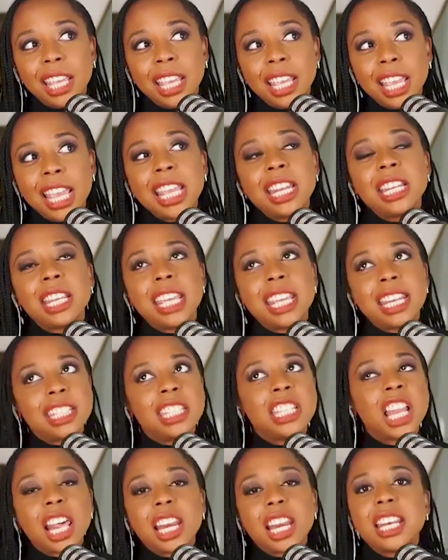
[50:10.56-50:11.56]
it, it is
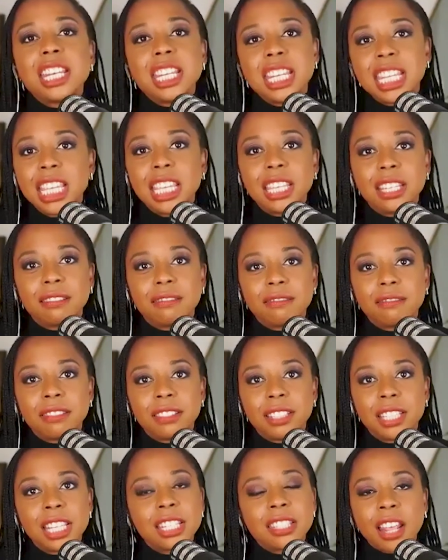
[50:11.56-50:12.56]
not a neat
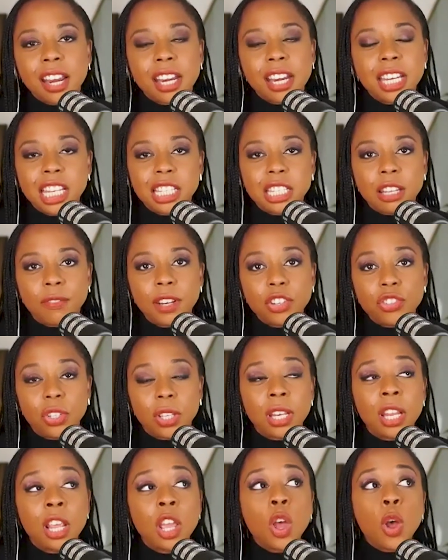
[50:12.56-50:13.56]
it is not a neat
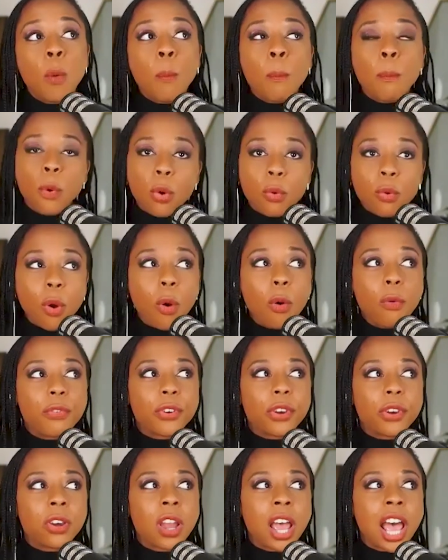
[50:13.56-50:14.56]
definition.
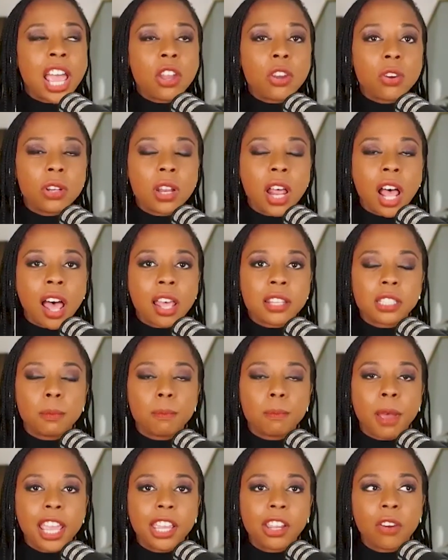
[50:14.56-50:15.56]
Moreover, I heard Hassan
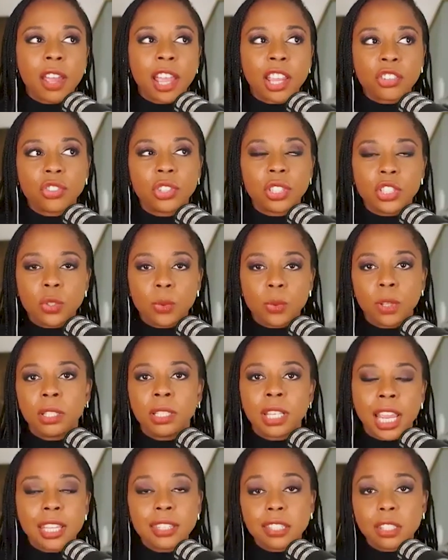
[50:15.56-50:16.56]
Piker actually do a
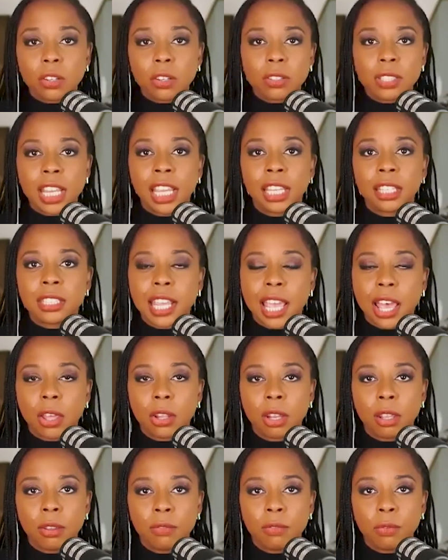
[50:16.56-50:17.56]
nice little takedown
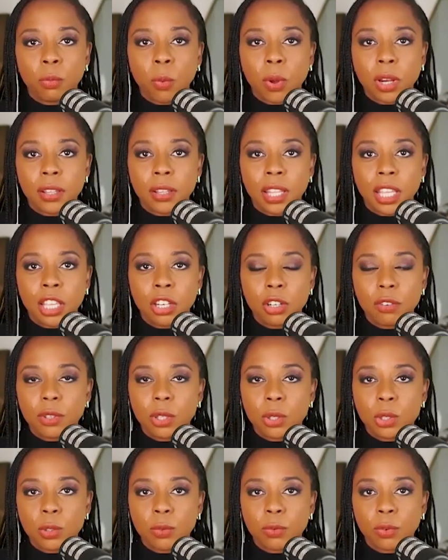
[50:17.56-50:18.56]
of one of the
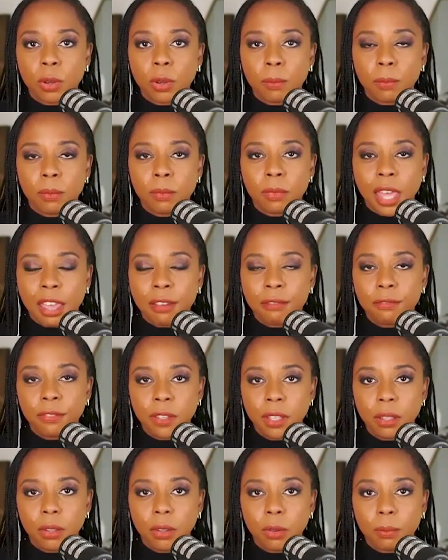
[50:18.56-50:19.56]
interviews from that
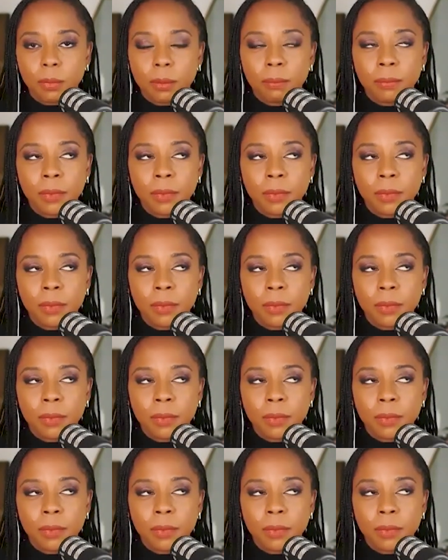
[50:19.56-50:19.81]
film.